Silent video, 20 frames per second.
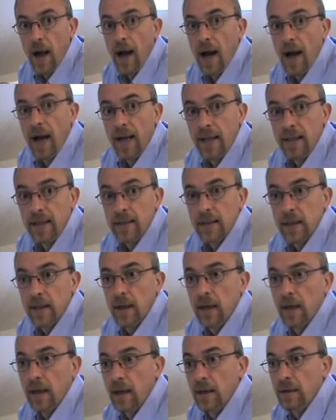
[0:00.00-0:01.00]
and
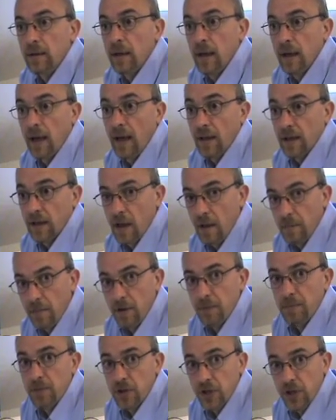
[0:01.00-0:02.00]
had a couple
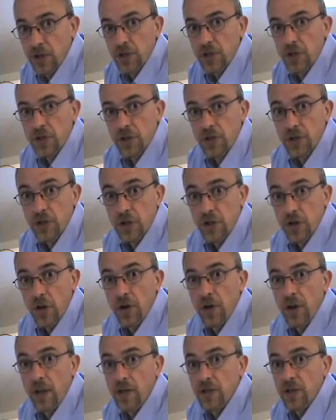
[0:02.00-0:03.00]
of positions as
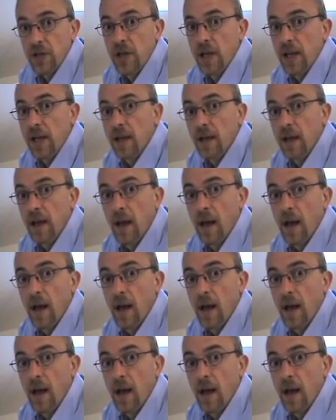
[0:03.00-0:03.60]
design engineer